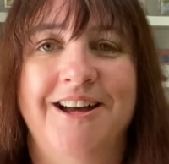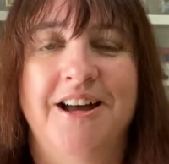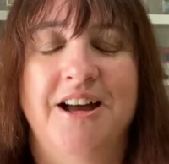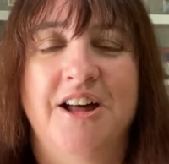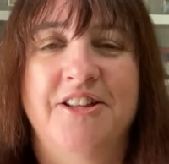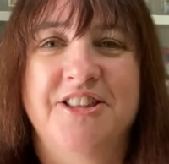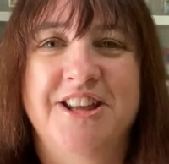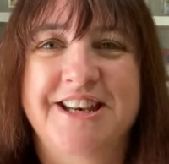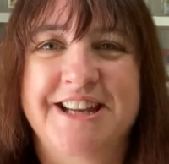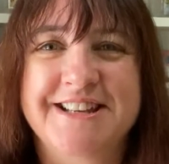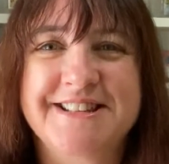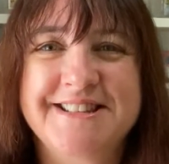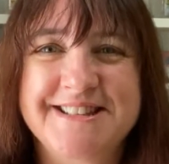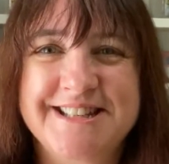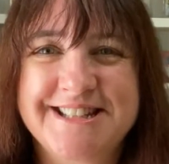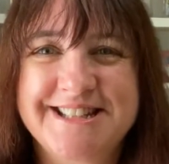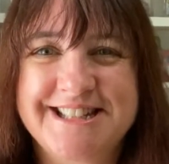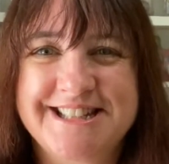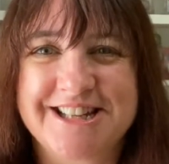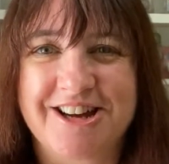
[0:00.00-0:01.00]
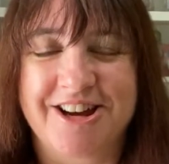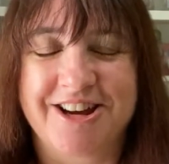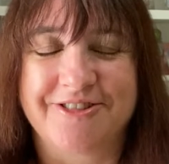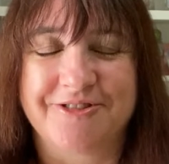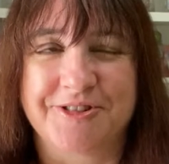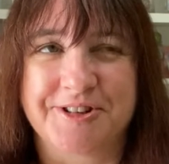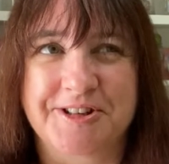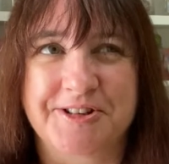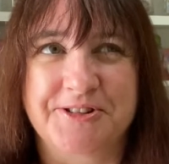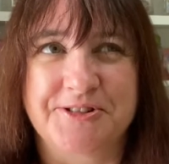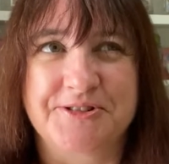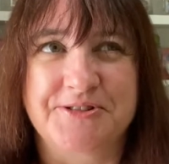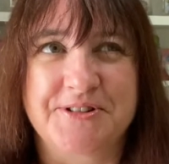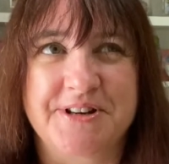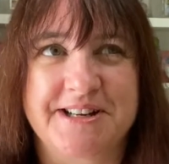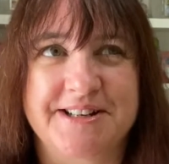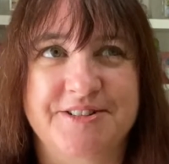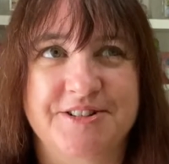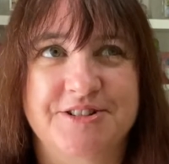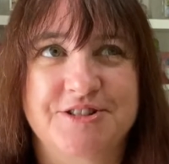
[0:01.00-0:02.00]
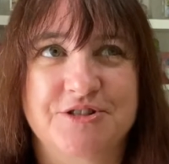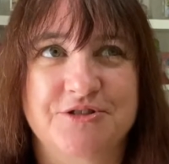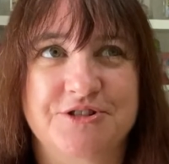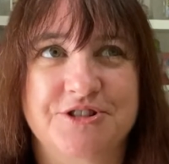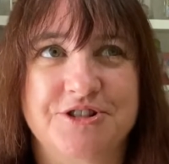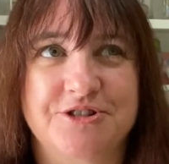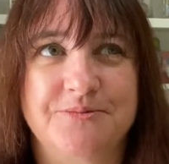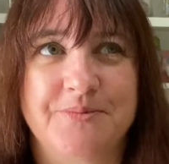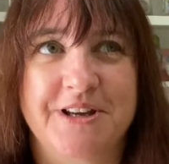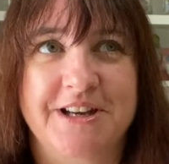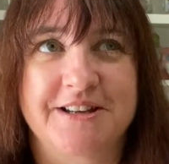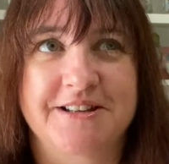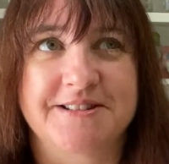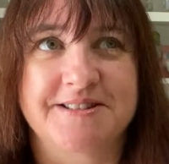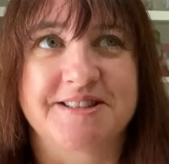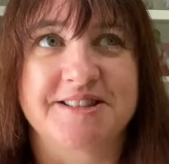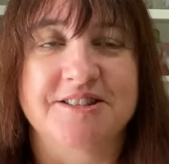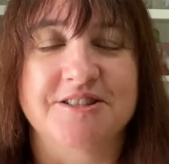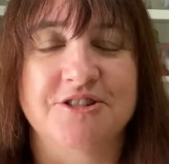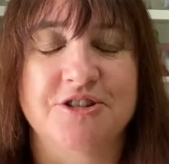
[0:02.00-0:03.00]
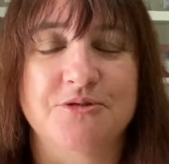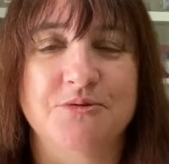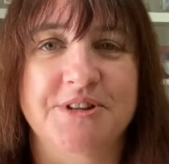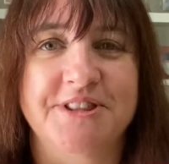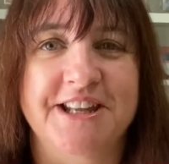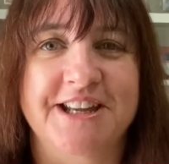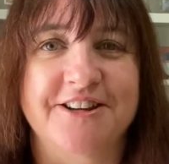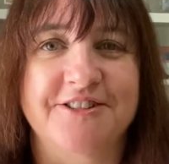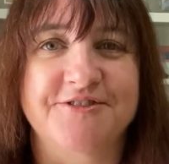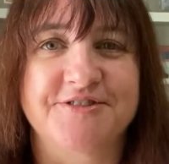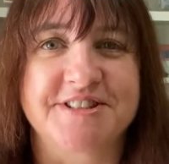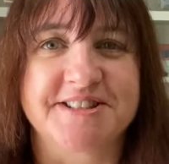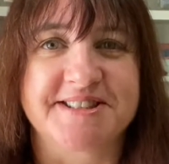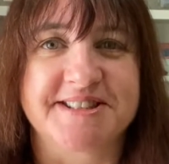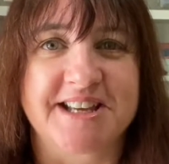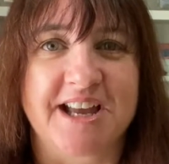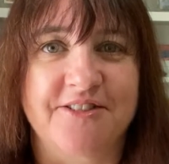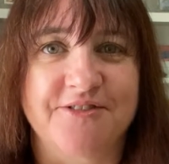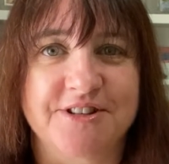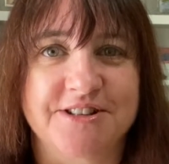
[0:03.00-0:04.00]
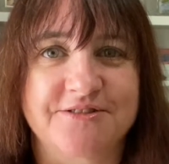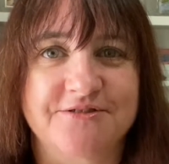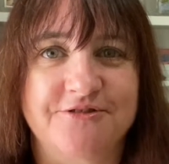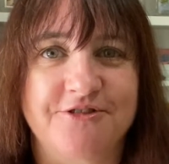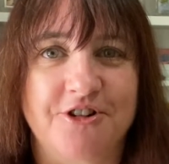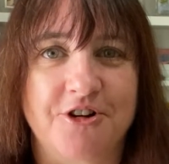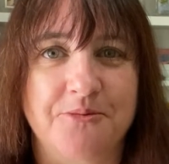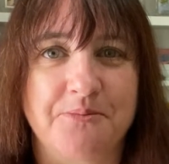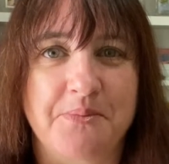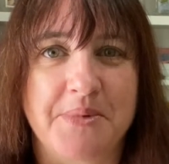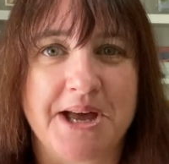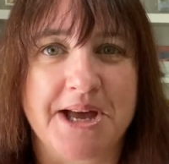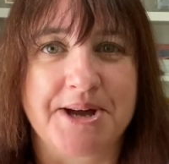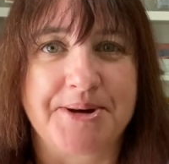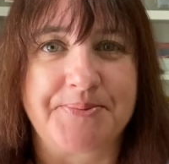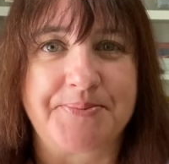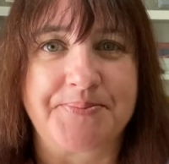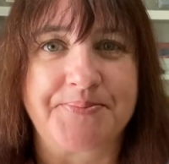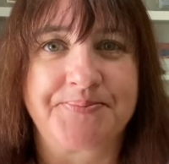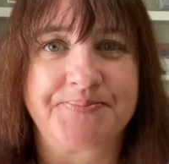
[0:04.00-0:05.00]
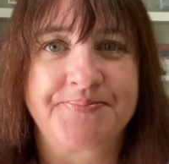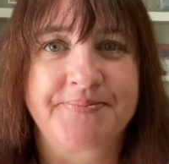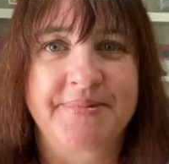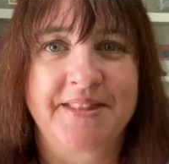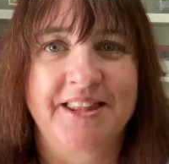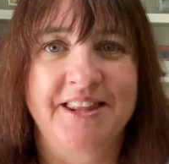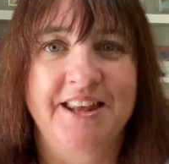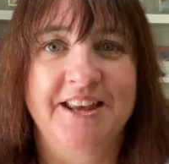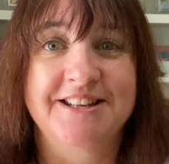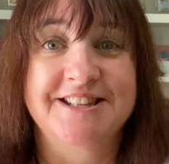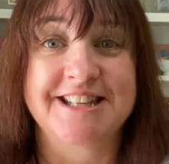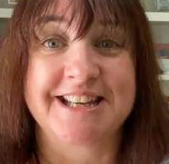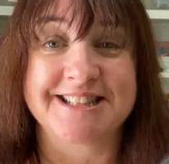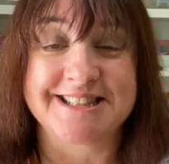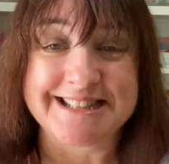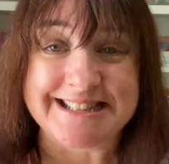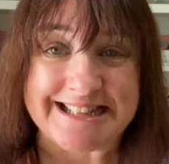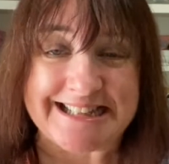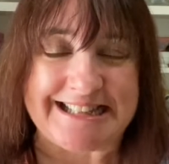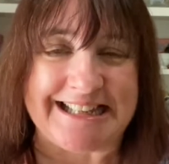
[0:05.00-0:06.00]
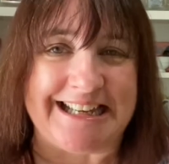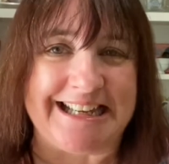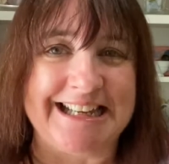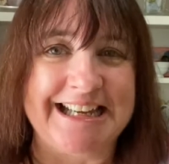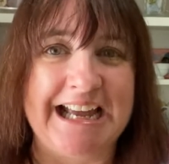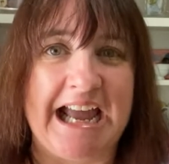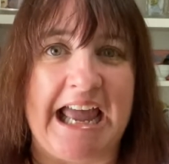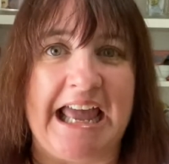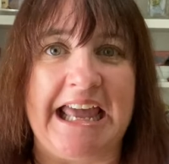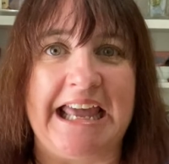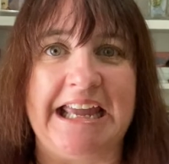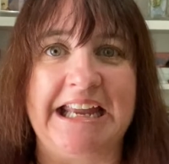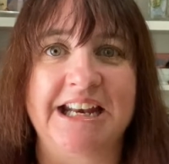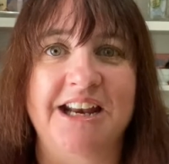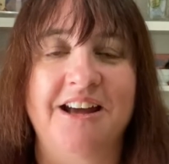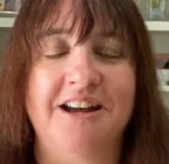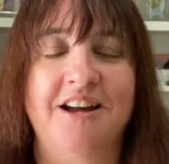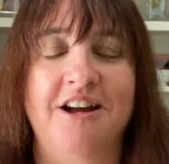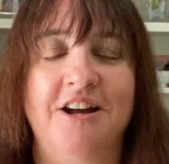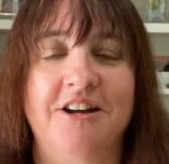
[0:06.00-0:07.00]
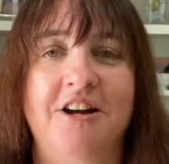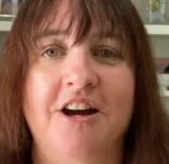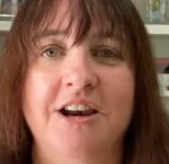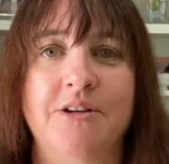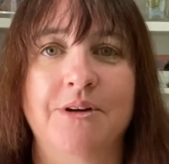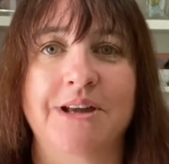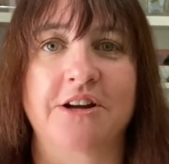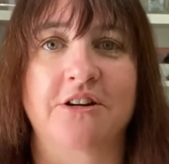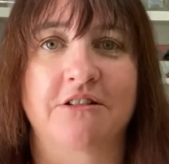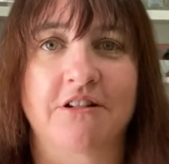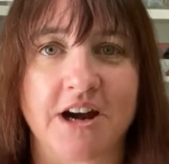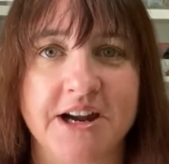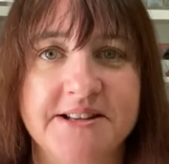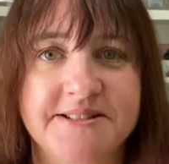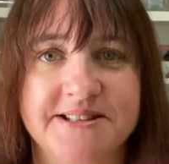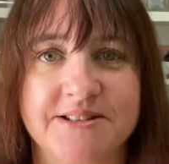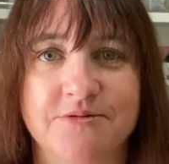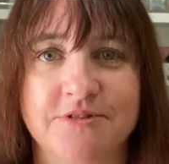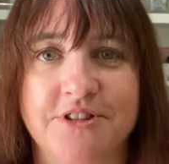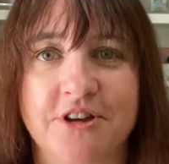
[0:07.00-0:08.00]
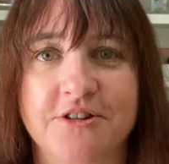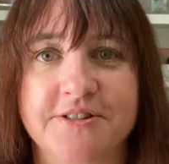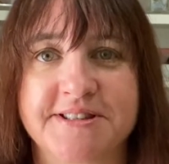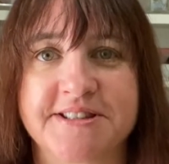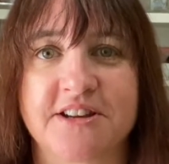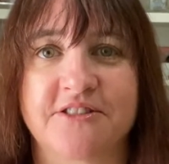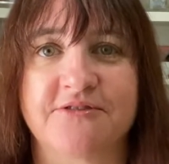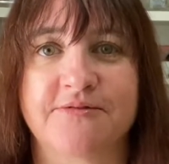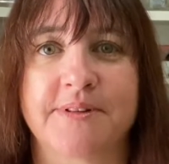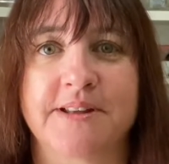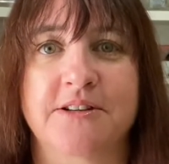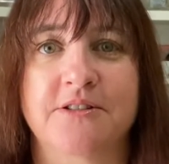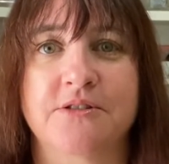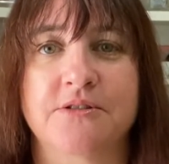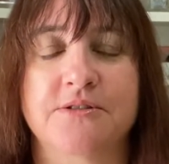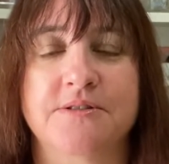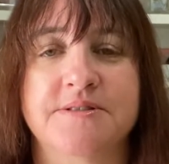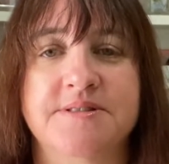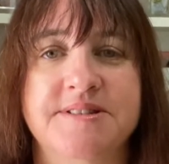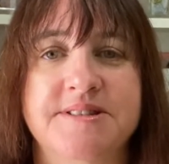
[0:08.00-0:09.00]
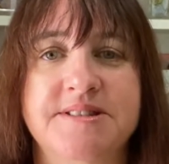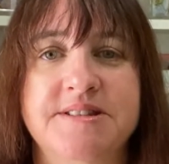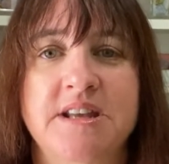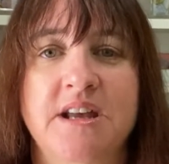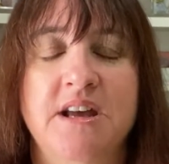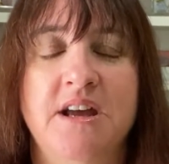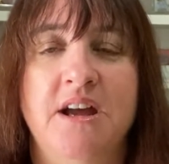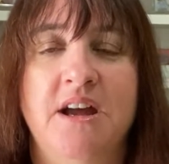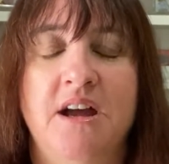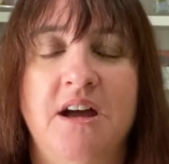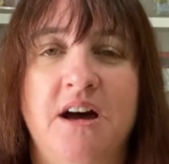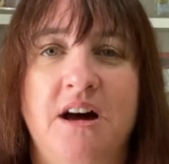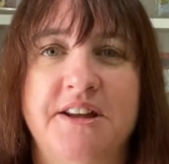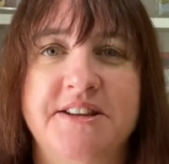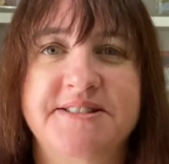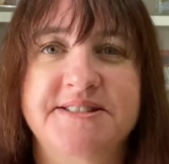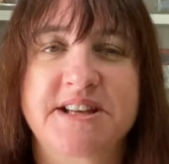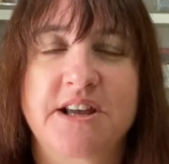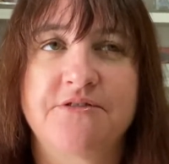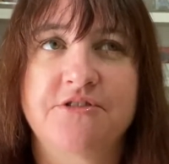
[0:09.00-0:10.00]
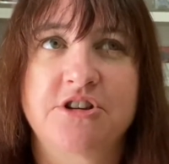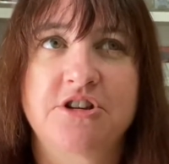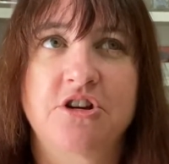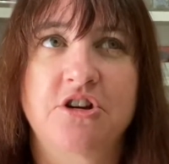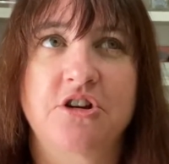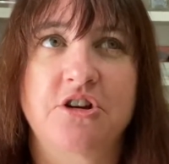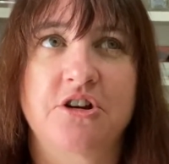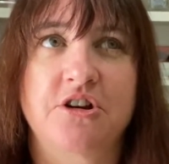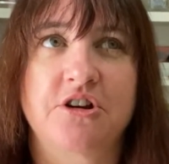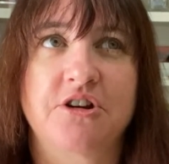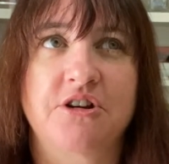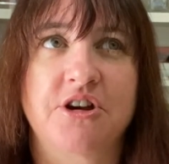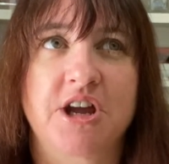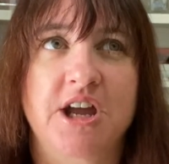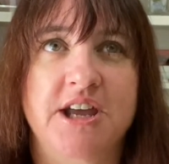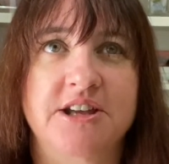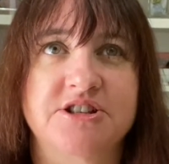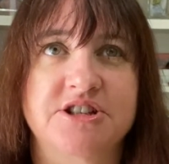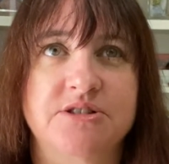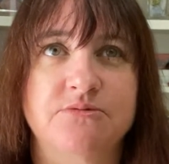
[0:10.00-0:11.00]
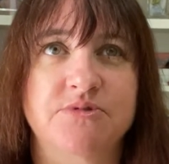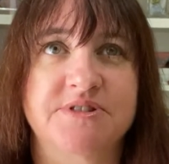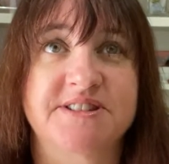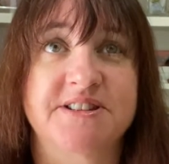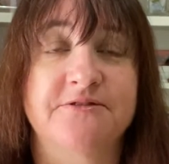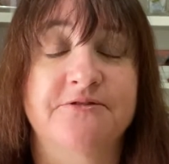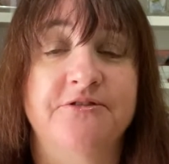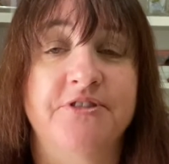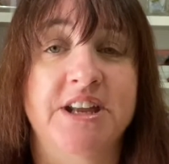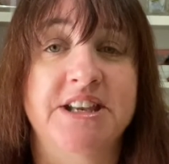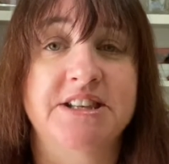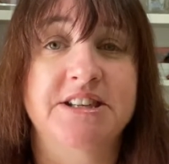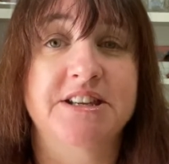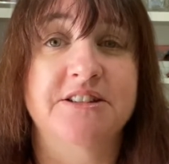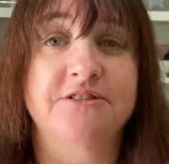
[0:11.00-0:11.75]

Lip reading: The next indie dye I want to talk to you about is a new one that I've discovered from down in Sydney. And I kind of went crazy with her stuff because I discovered her as she was a vendor